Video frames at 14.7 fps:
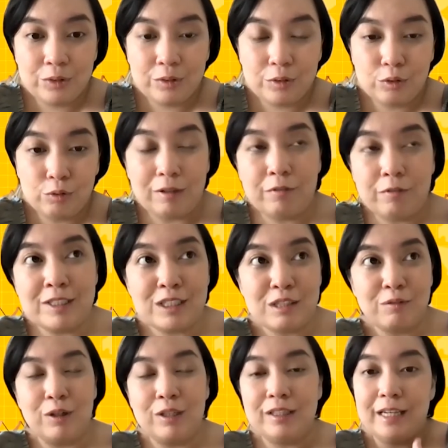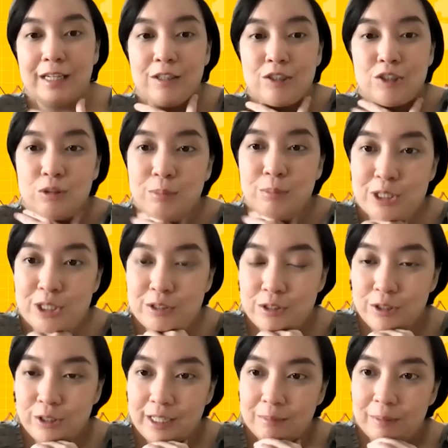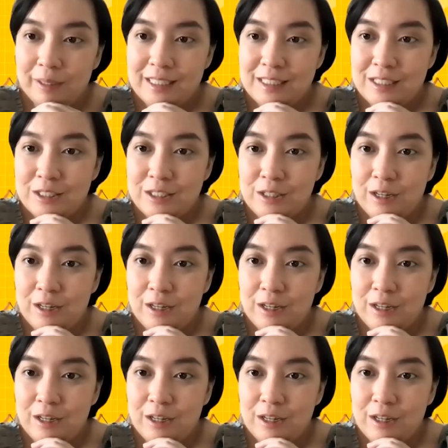Well, first of all, thank you so much to Great Place